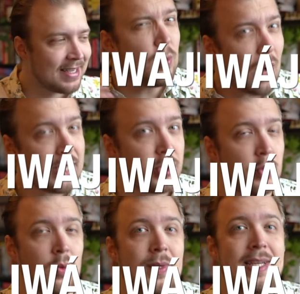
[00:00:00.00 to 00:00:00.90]

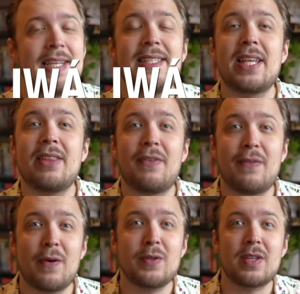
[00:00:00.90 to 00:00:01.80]
Iwaju is the
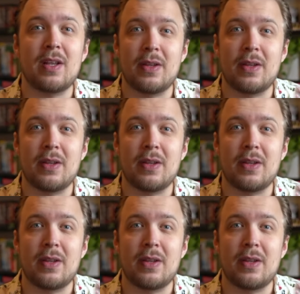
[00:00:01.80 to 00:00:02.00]
first